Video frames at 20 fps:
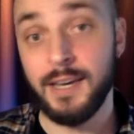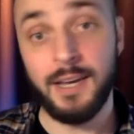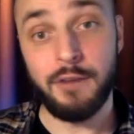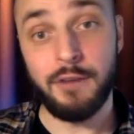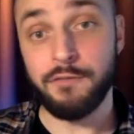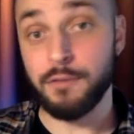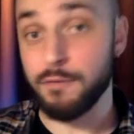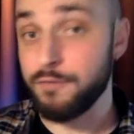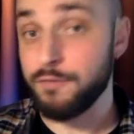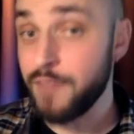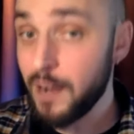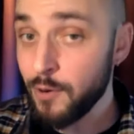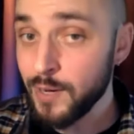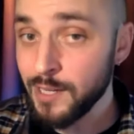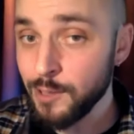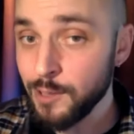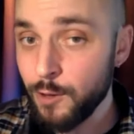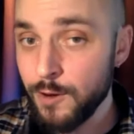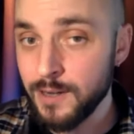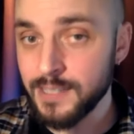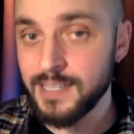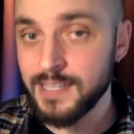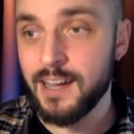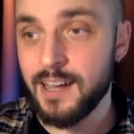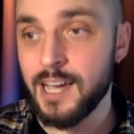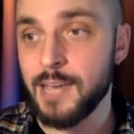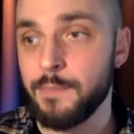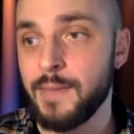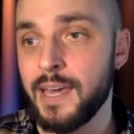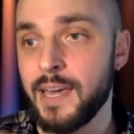for a very long
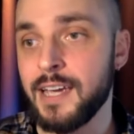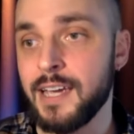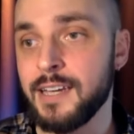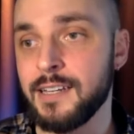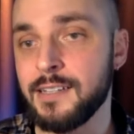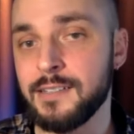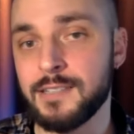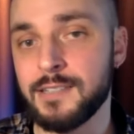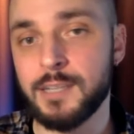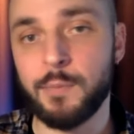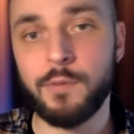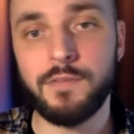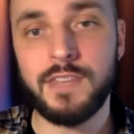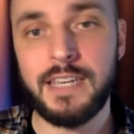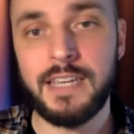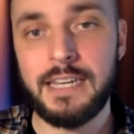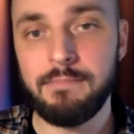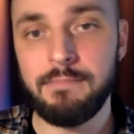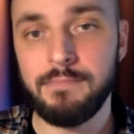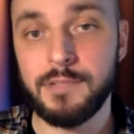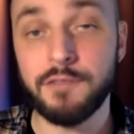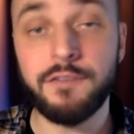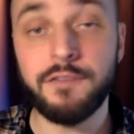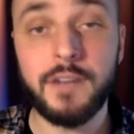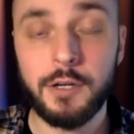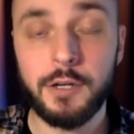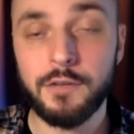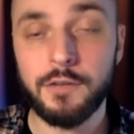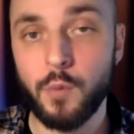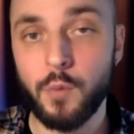time, and some of the
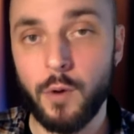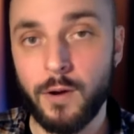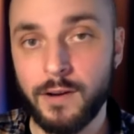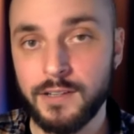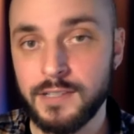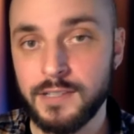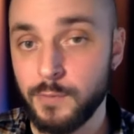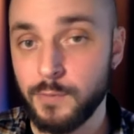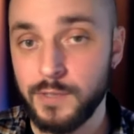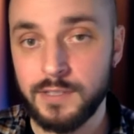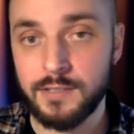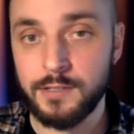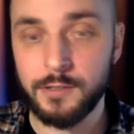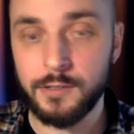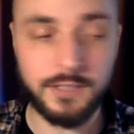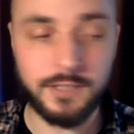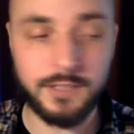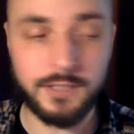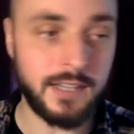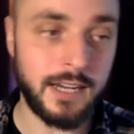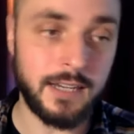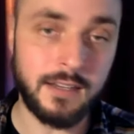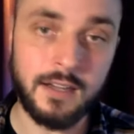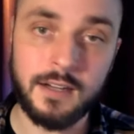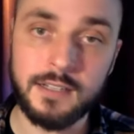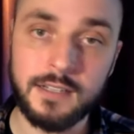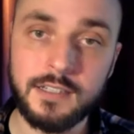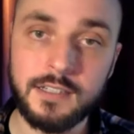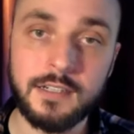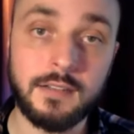definitive works that we still cite
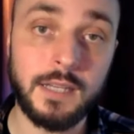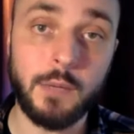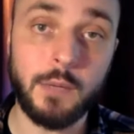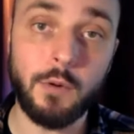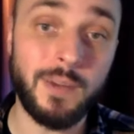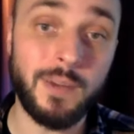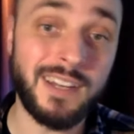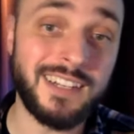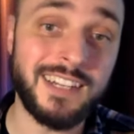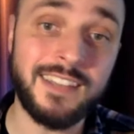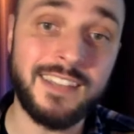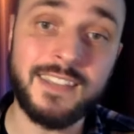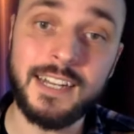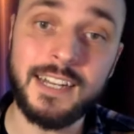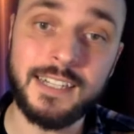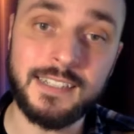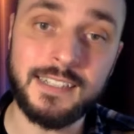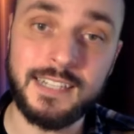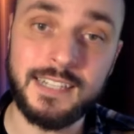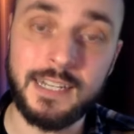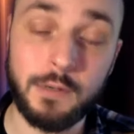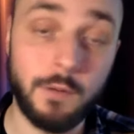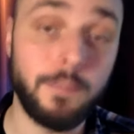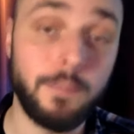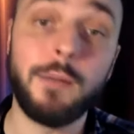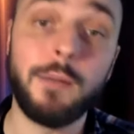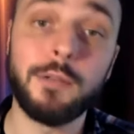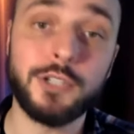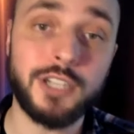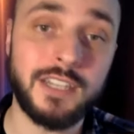constantly were written in the
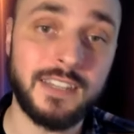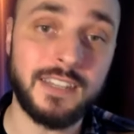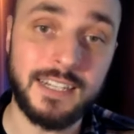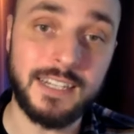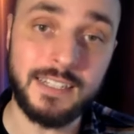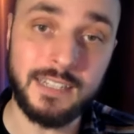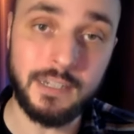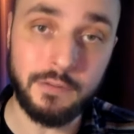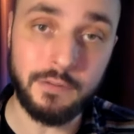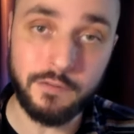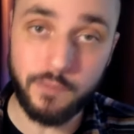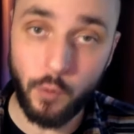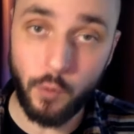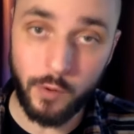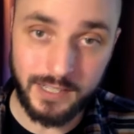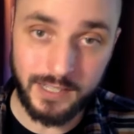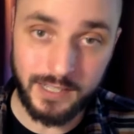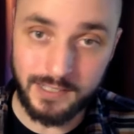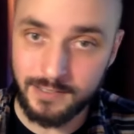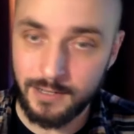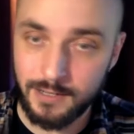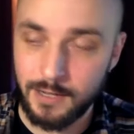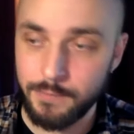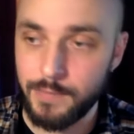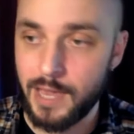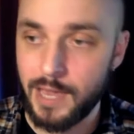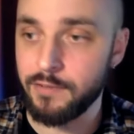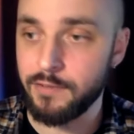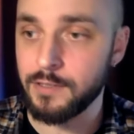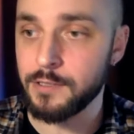published in the 1940s.
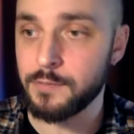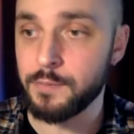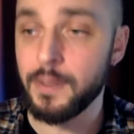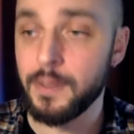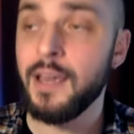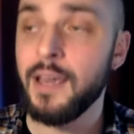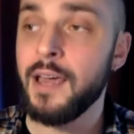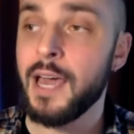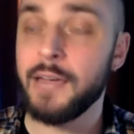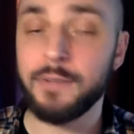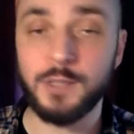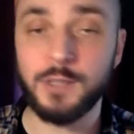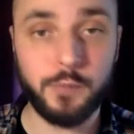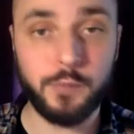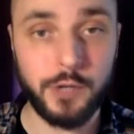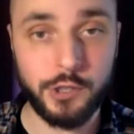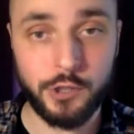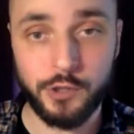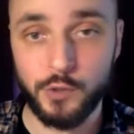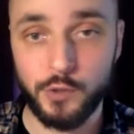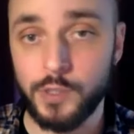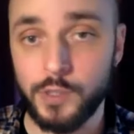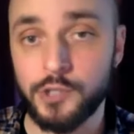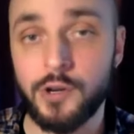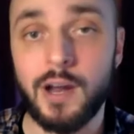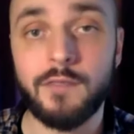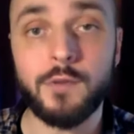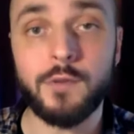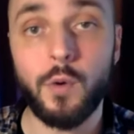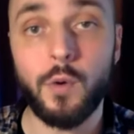Evans Pritchard's
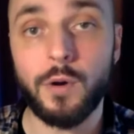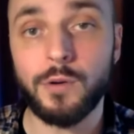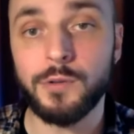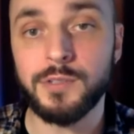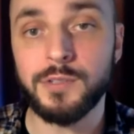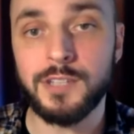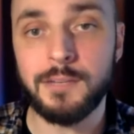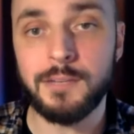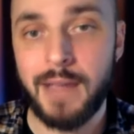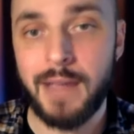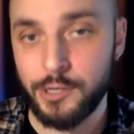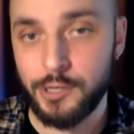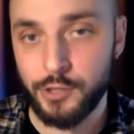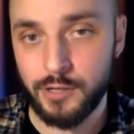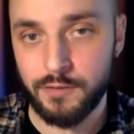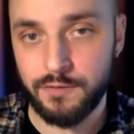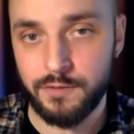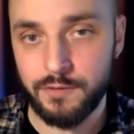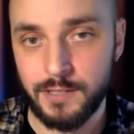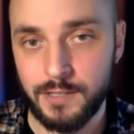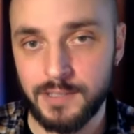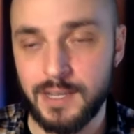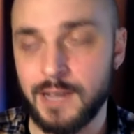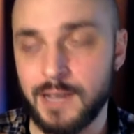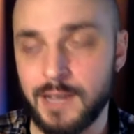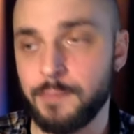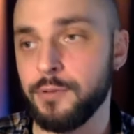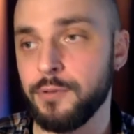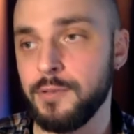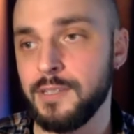Witchcraft, Oracles, and Magic, for
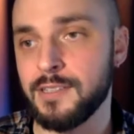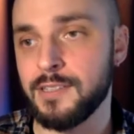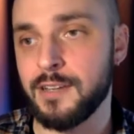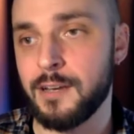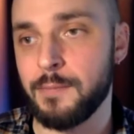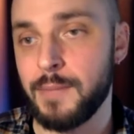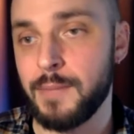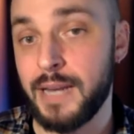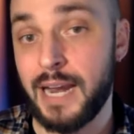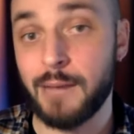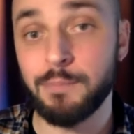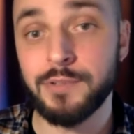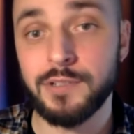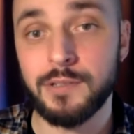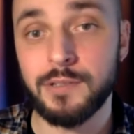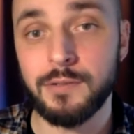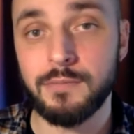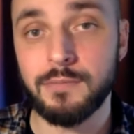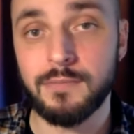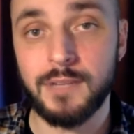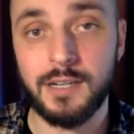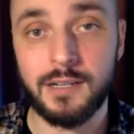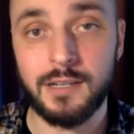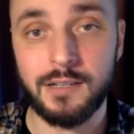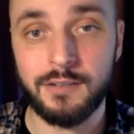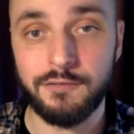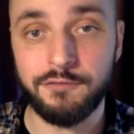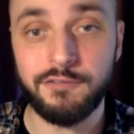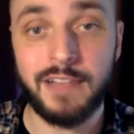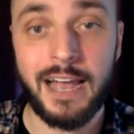example, is an absolute
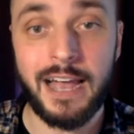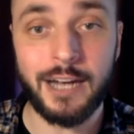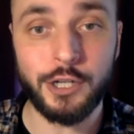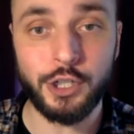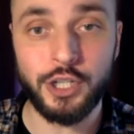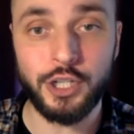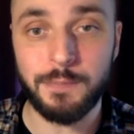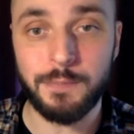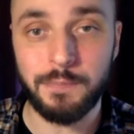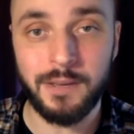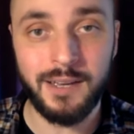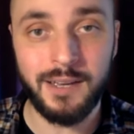flagship